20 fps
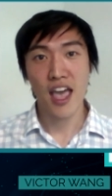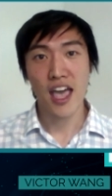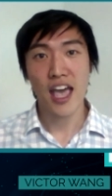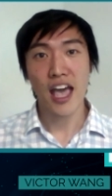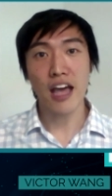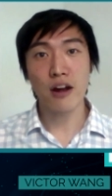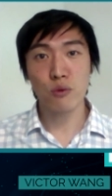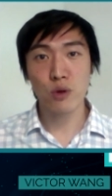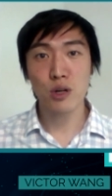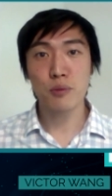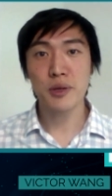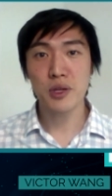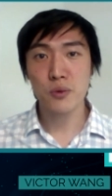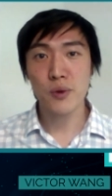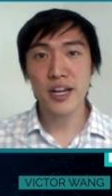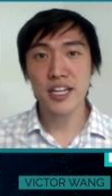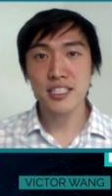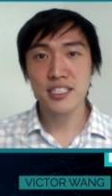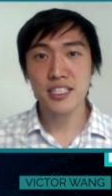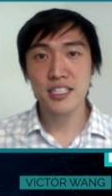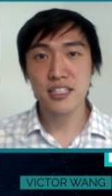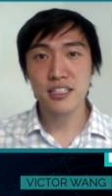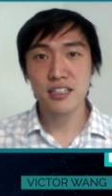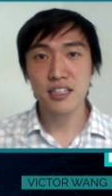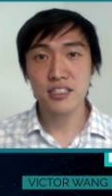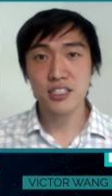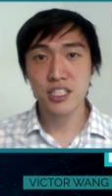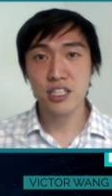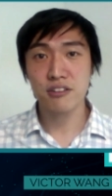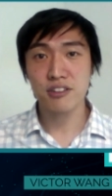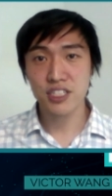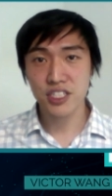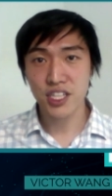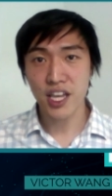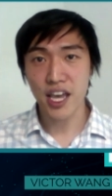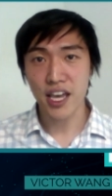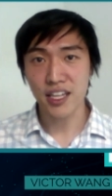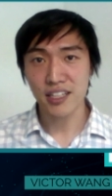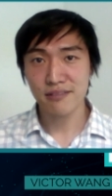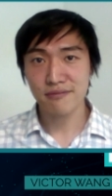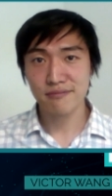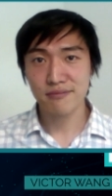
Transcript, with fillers: And we'll be raising a Series A